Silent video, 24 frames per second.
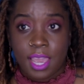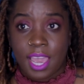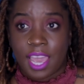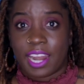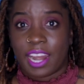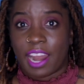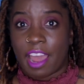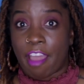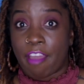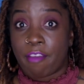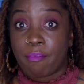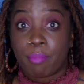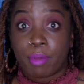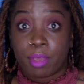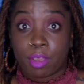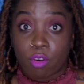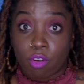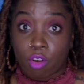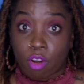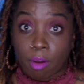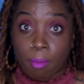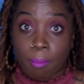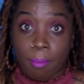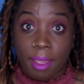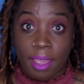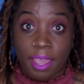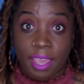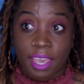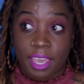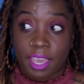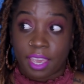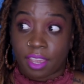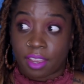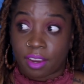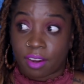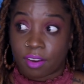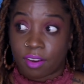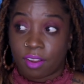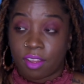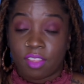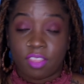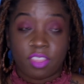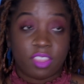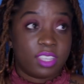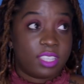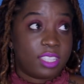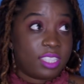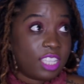and I've been growing my hair
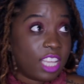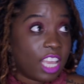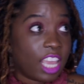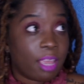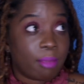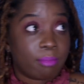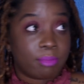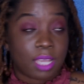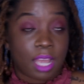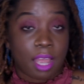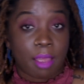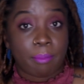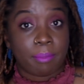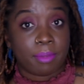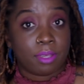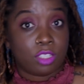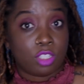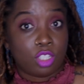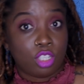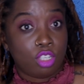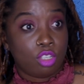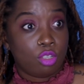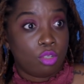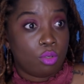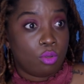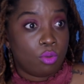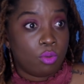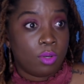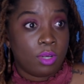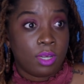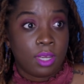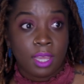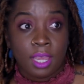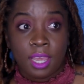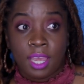the same time as you,